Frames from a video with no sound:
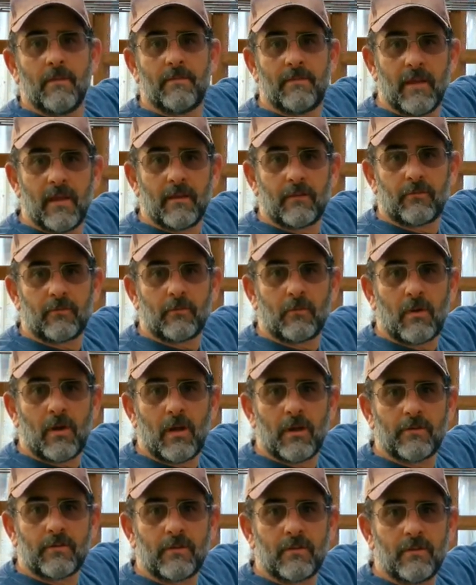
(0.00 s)
Thanks for
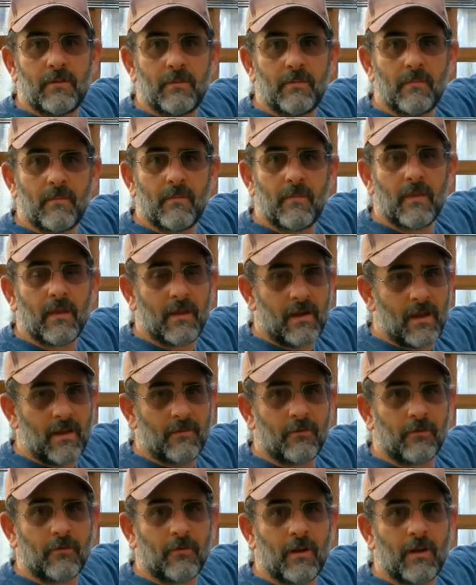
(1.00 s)
watching, and
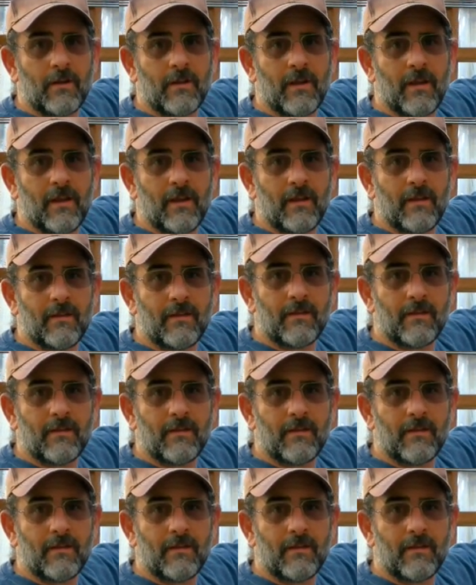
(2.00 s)
have a great day.